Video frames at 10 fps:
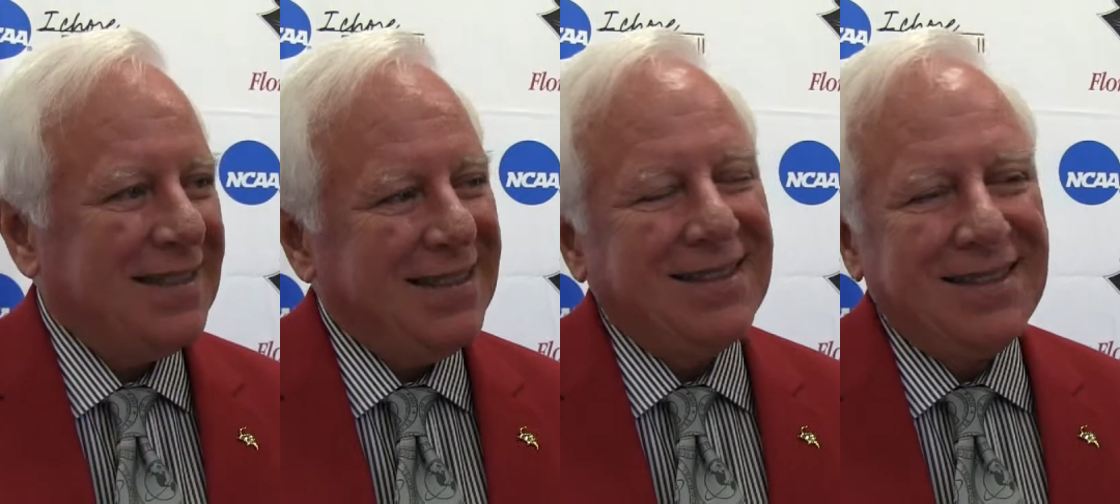
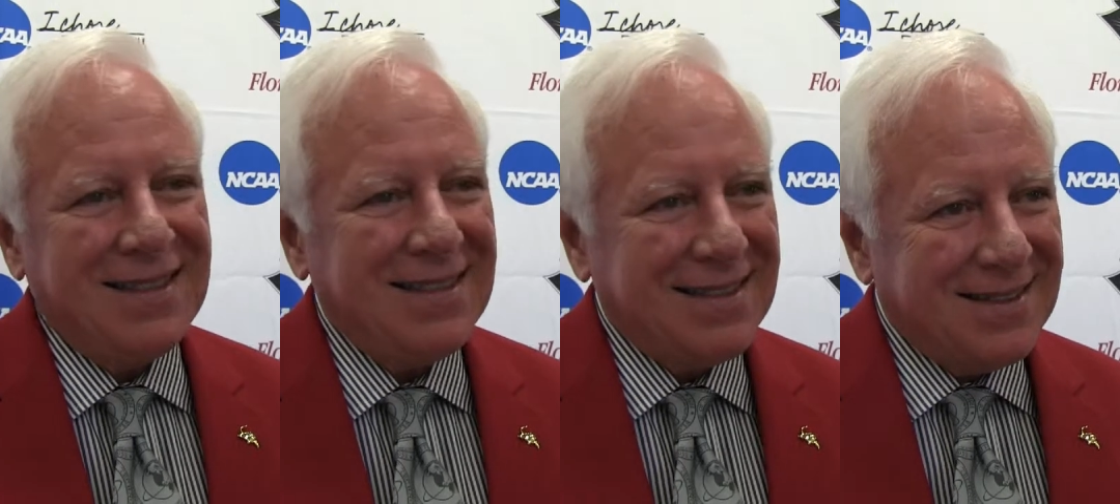It
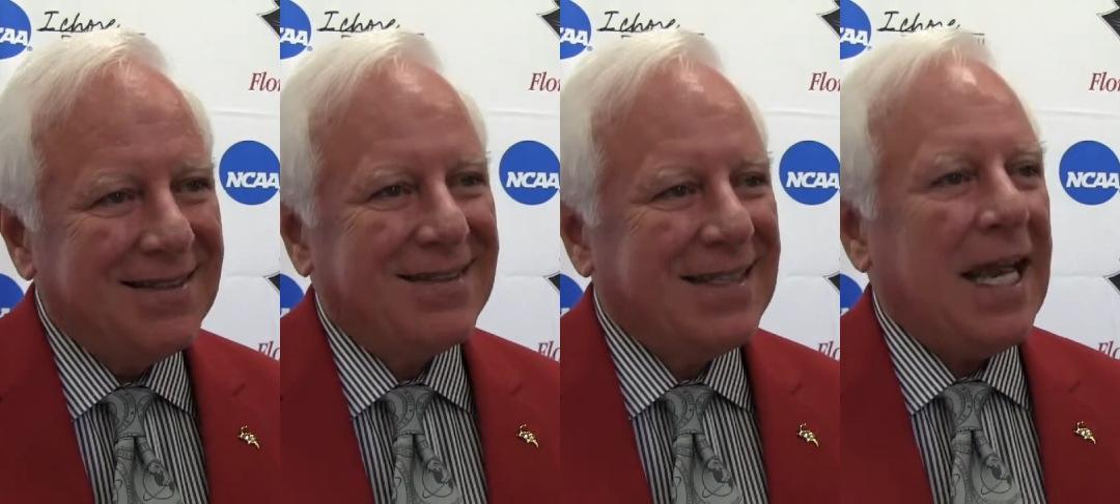just
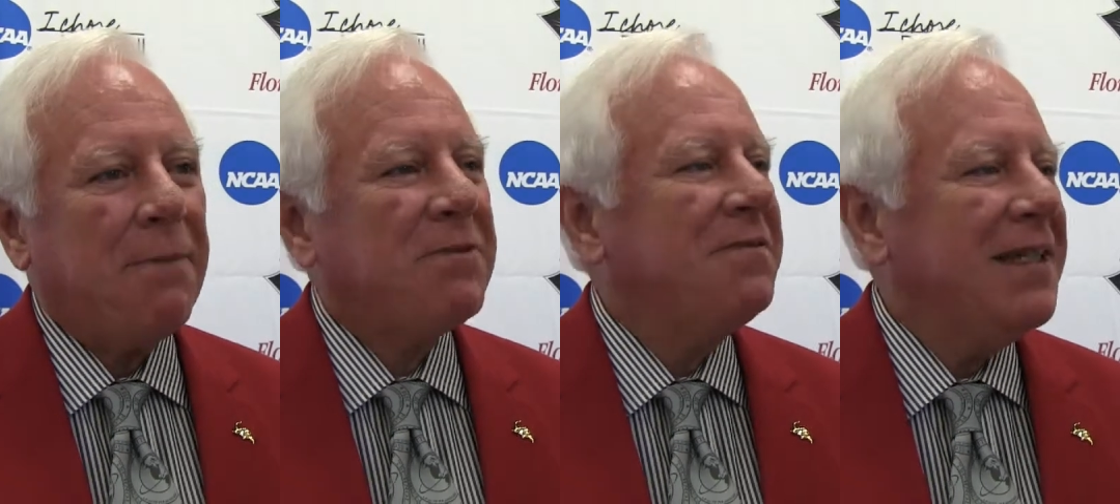
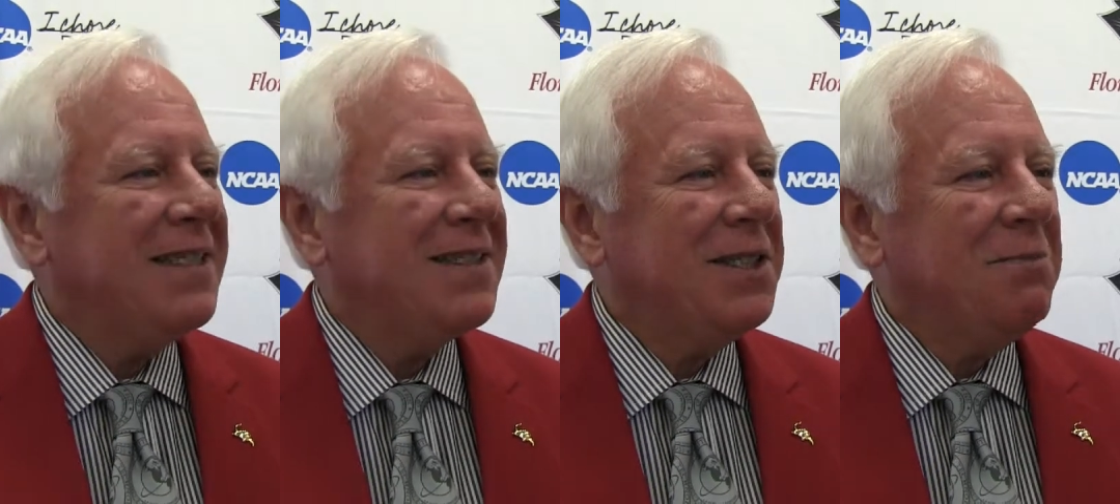
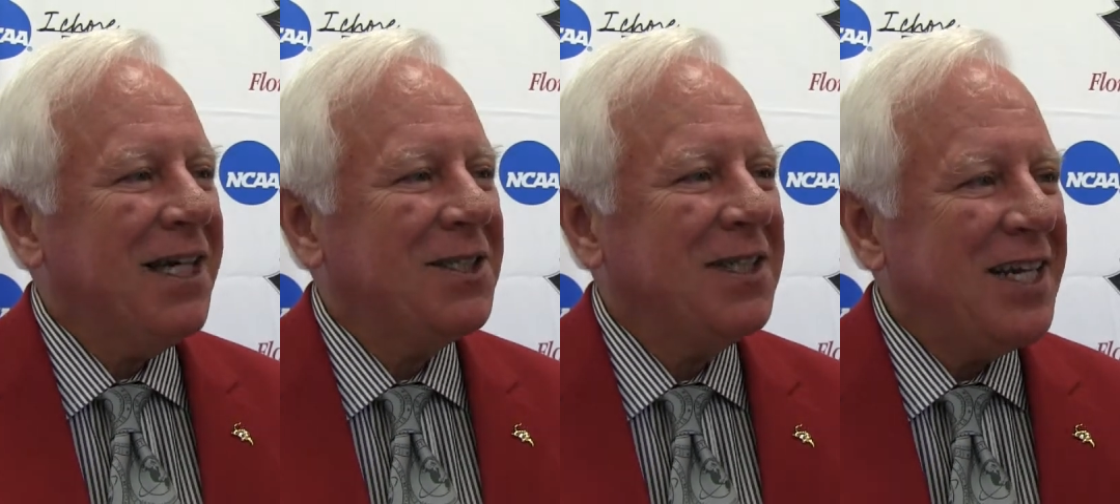captivates the
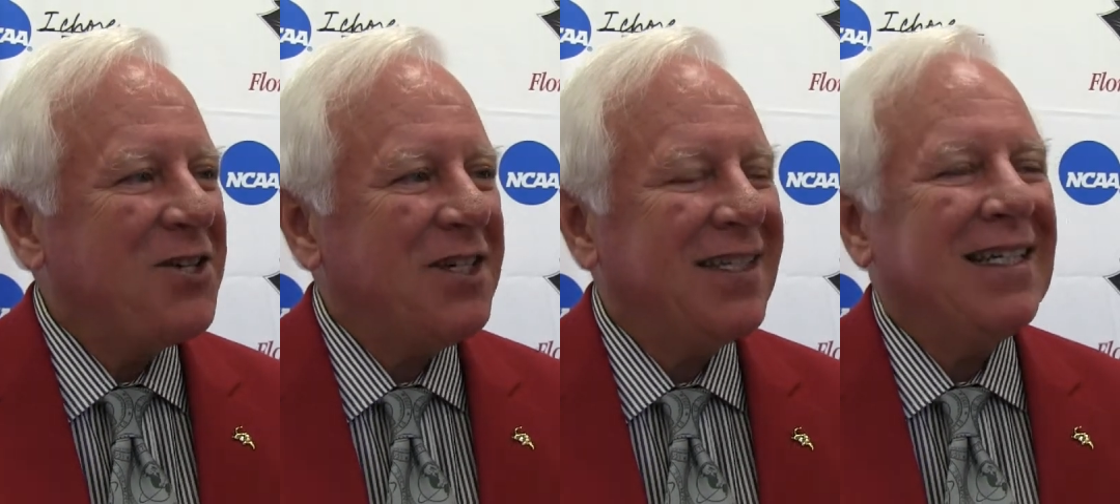
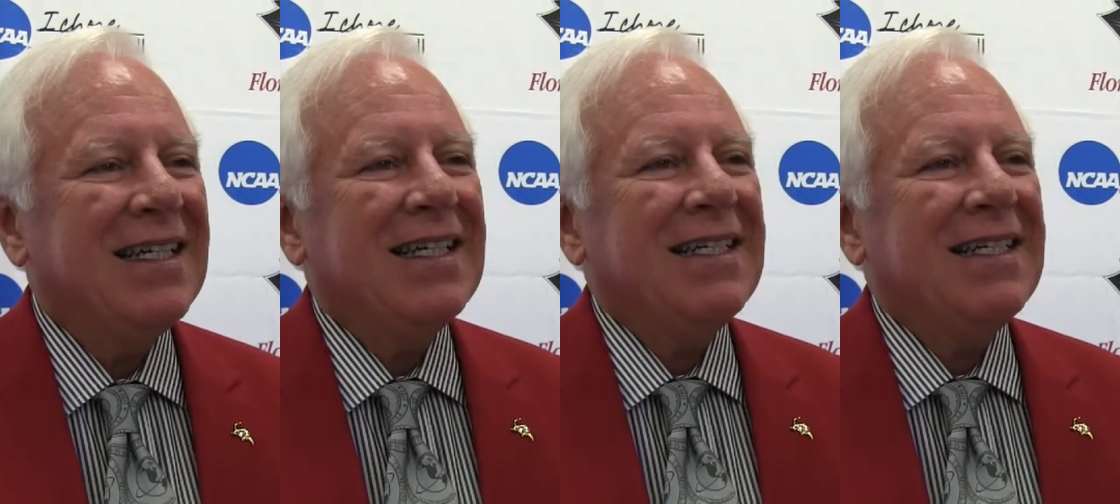imagination.